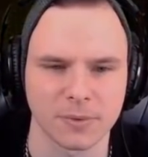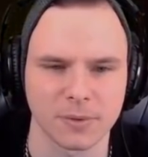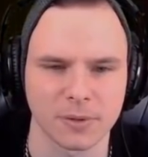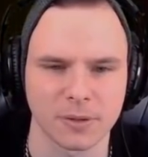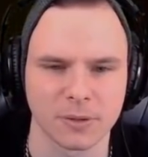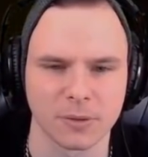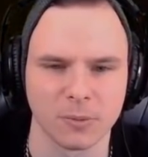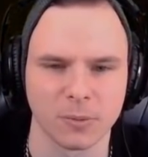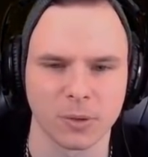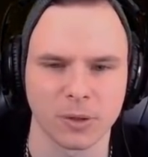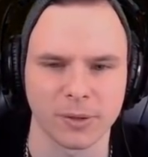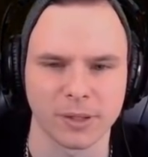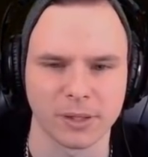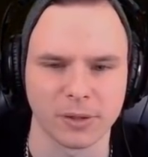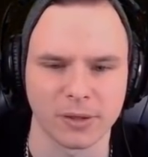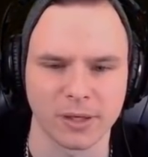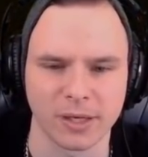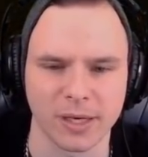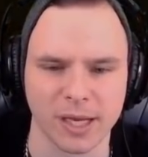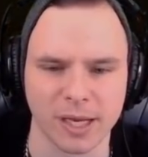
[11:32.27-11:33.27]
What are we
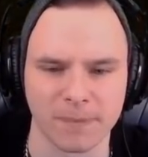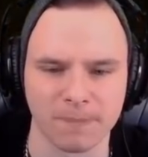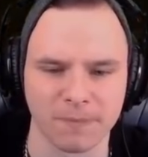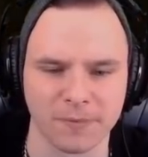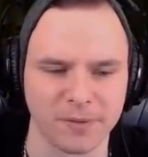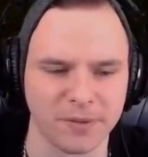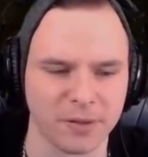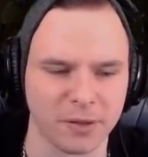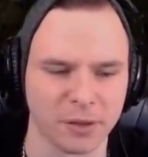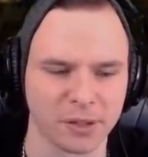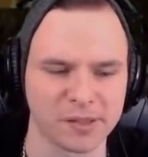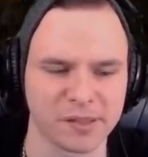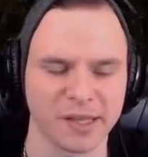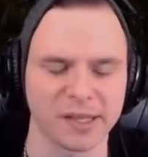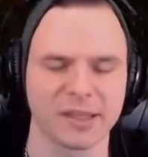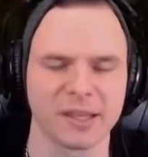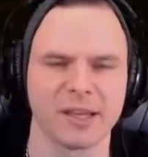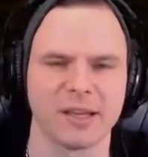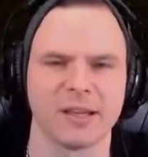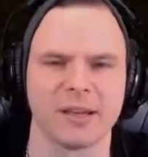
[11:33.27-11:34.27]
looking at? Looks like
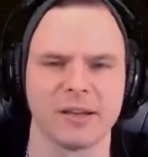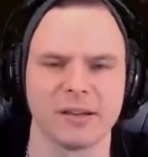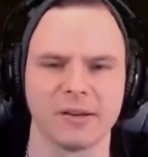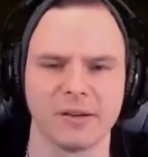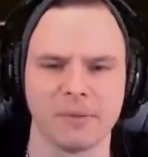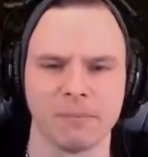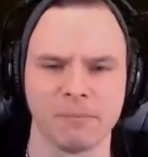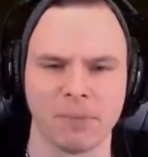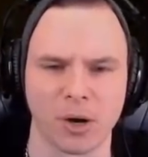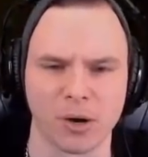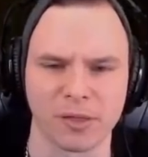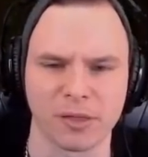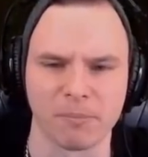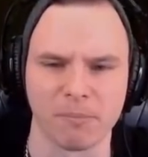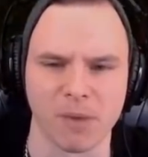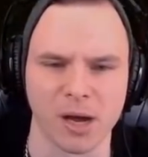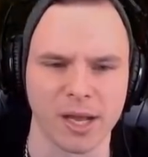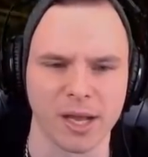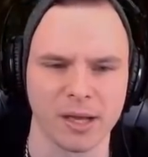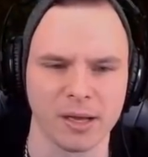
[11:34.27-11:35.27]
they're both
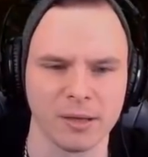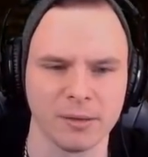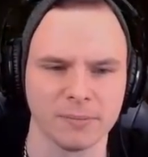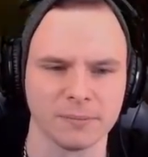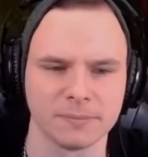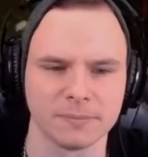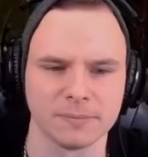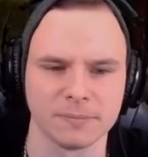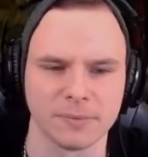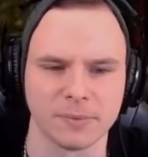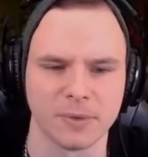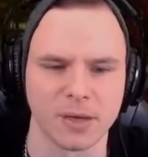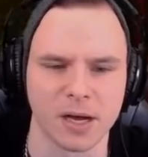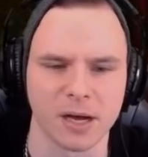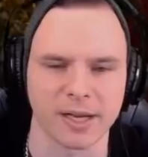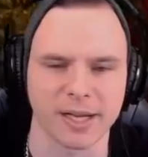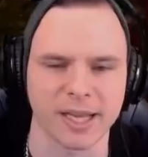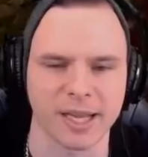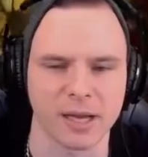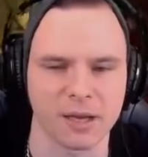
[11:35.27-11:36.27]
Maya,
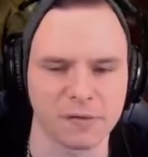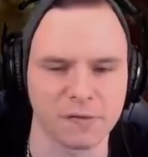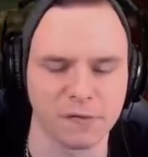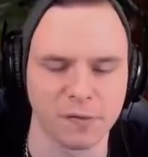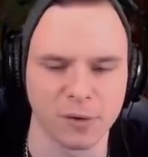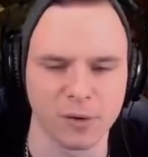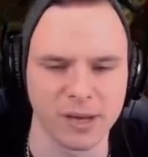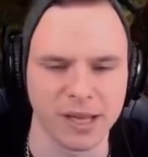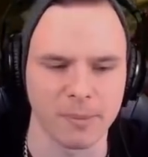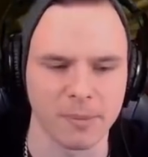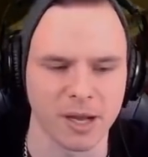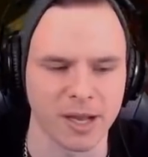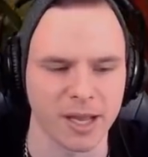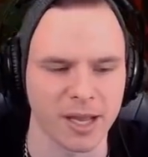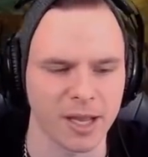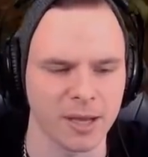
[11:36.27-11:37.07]
unaccounted for, MIA.